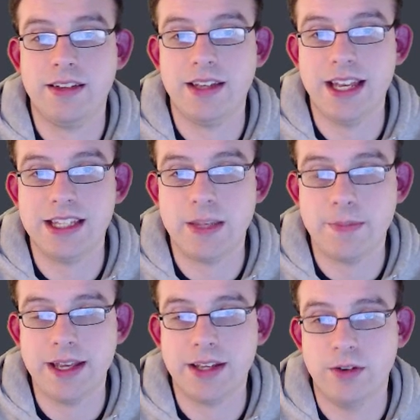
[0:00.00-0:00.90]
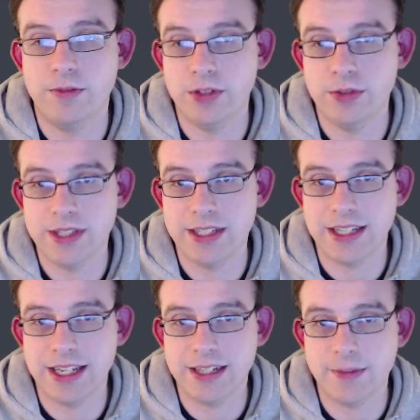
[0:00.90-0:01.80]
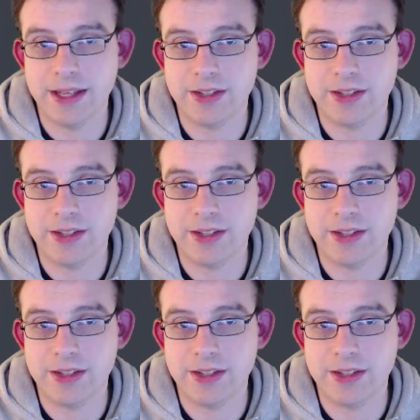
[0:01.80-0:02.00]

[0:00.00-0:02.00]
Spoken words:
it's a bit convoluted and a bit